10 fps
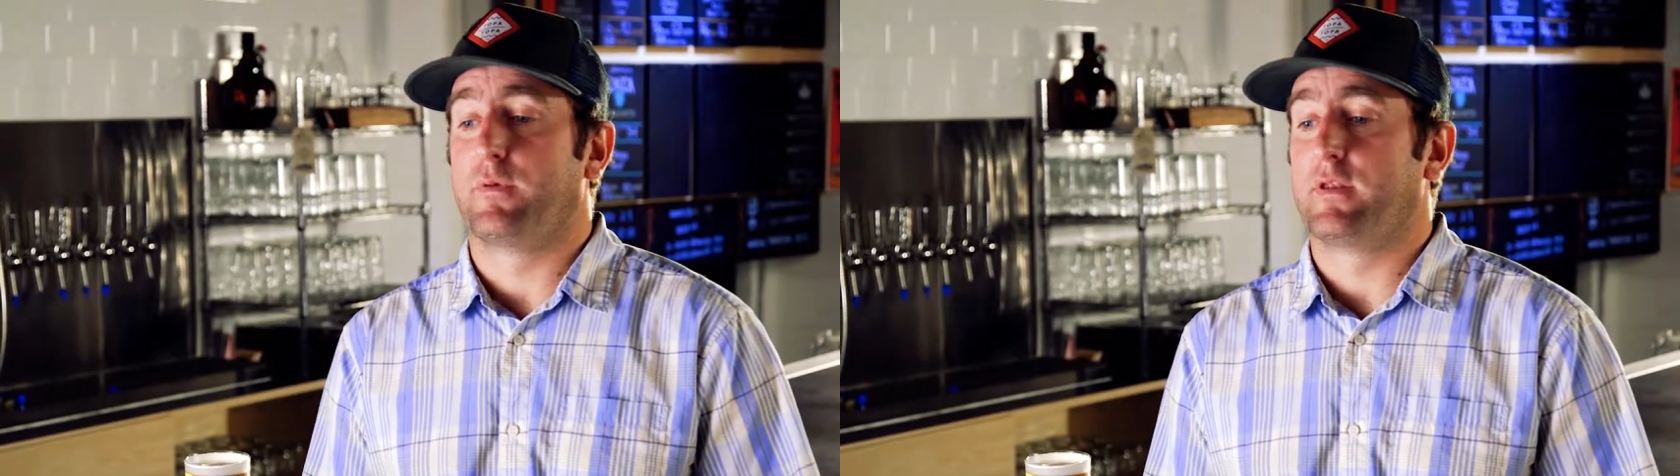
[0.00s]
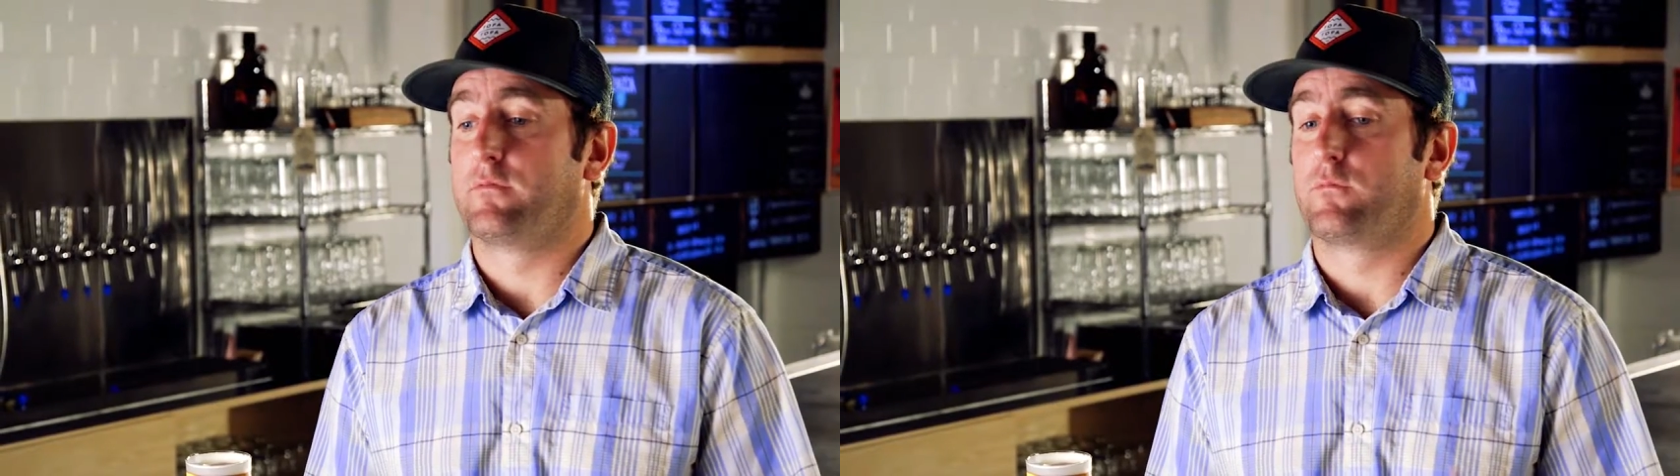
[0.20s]

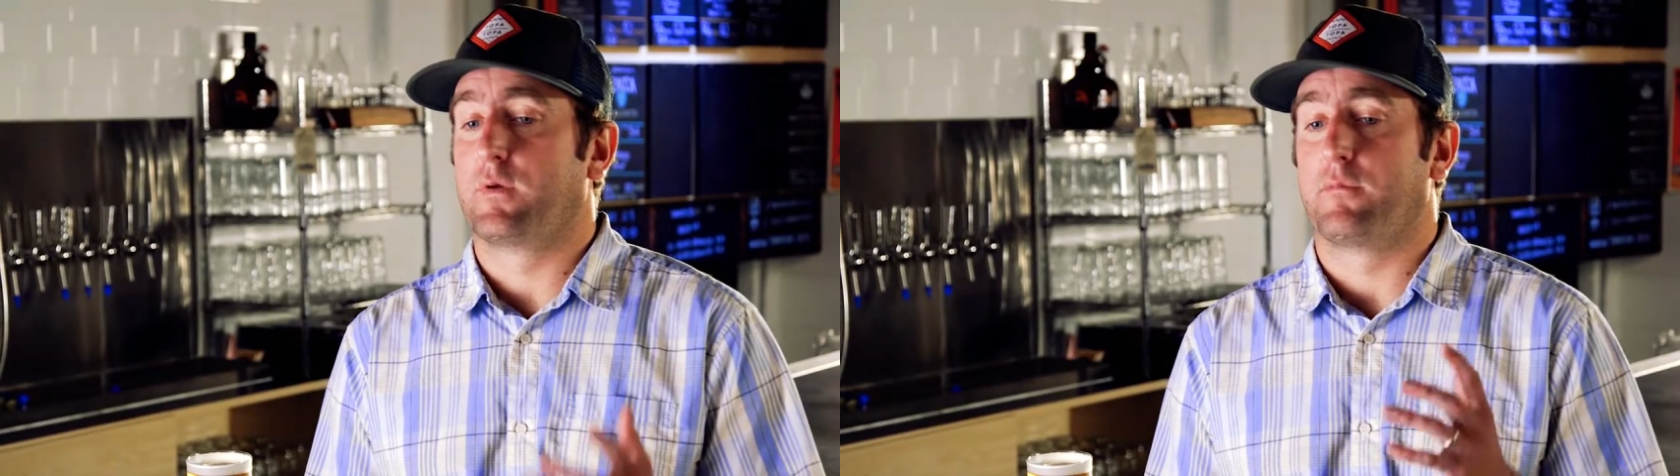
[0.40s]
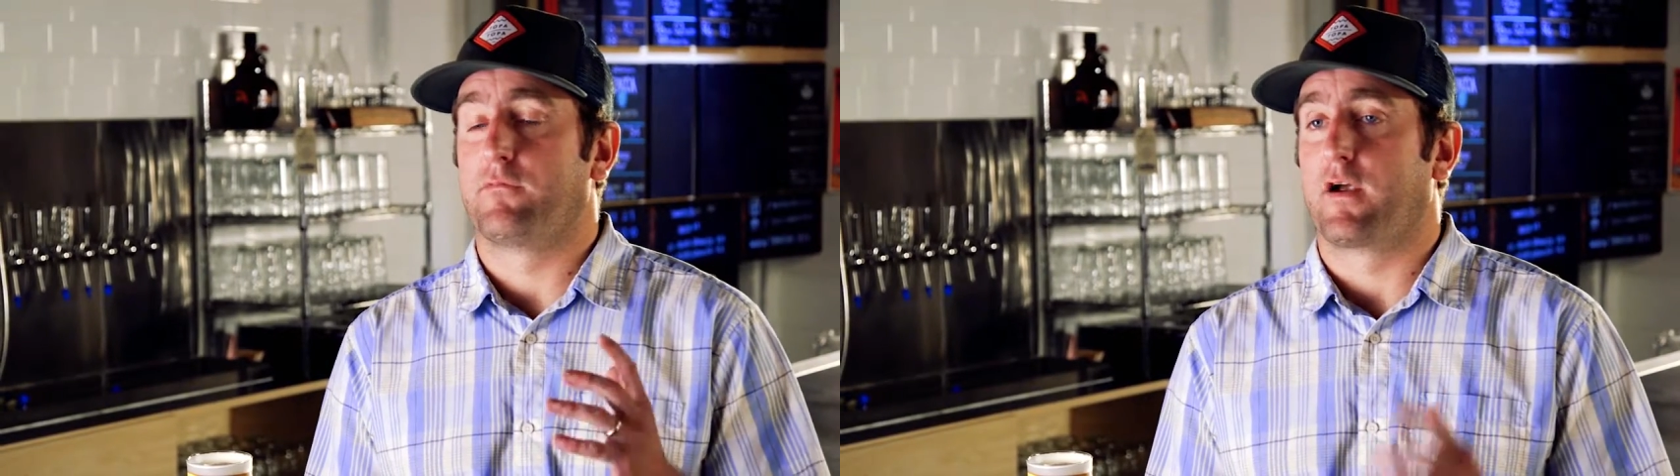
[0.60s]

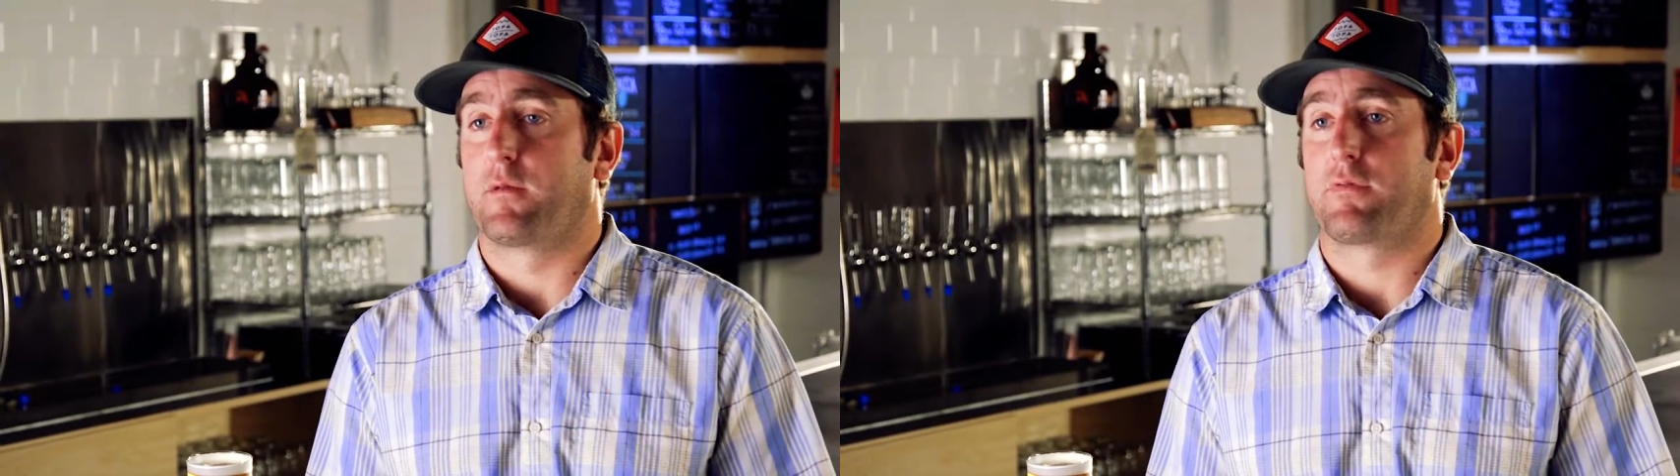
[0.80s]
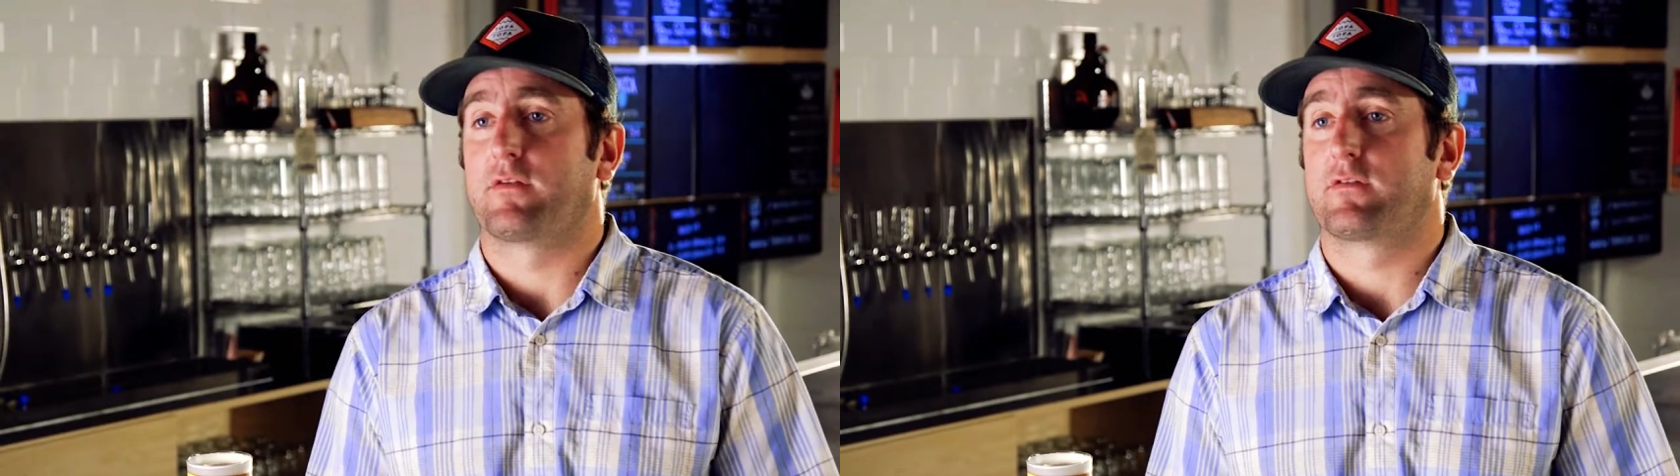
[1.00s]
been
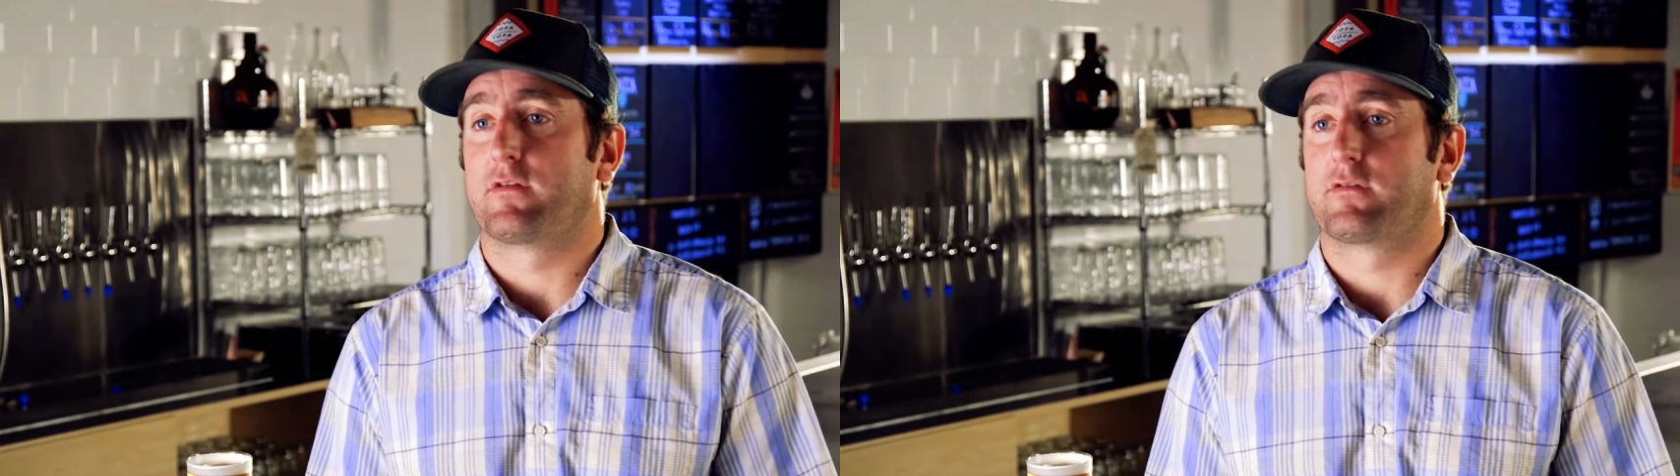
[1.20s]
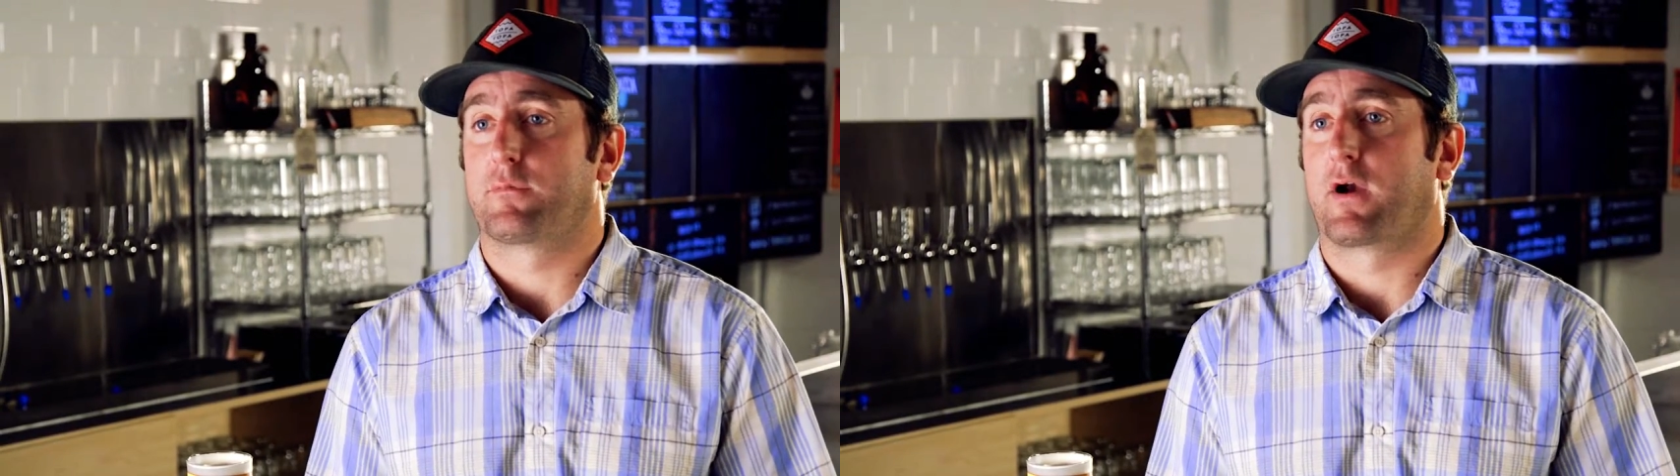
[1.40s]
very
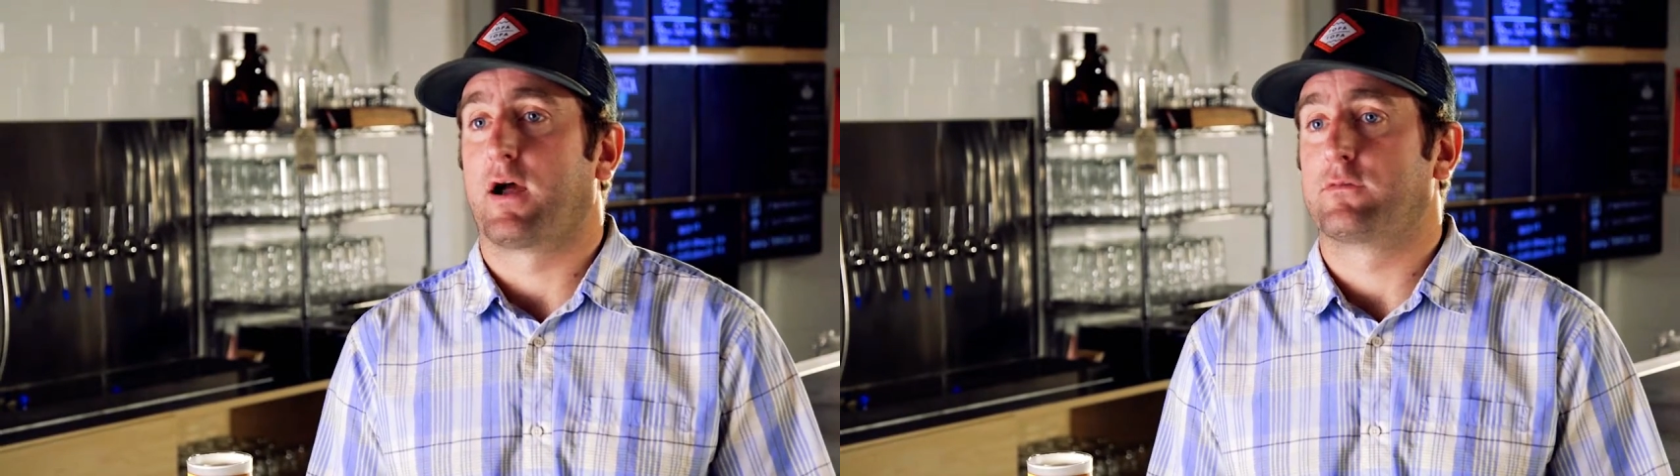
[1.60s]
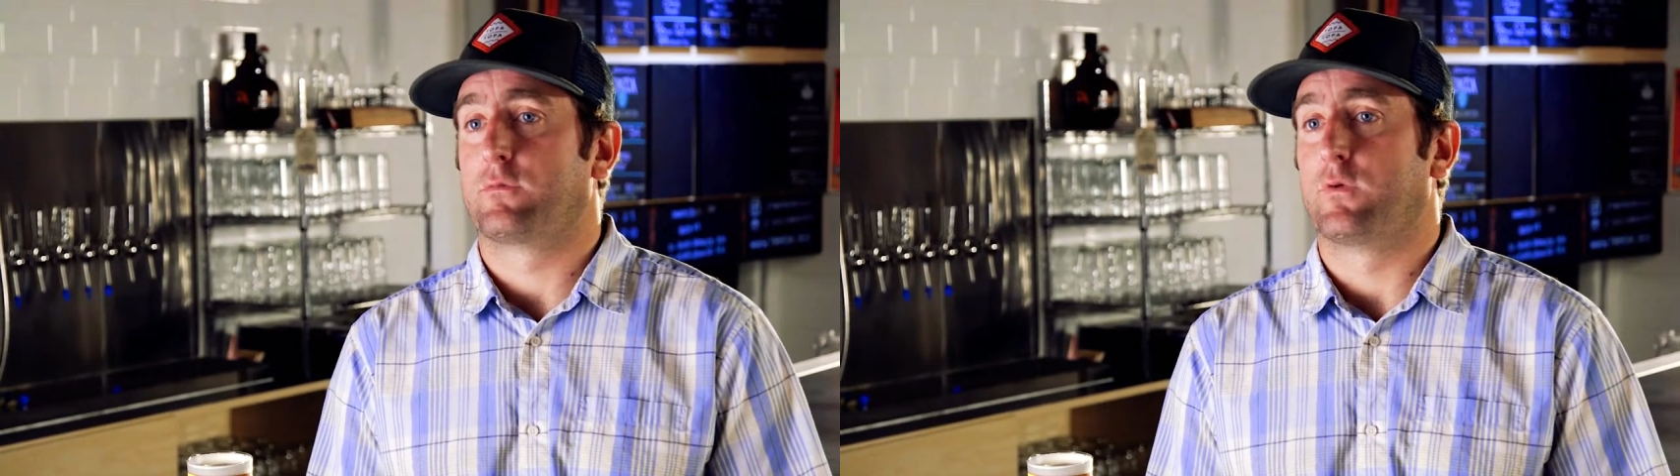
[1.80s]
pleasantly surprised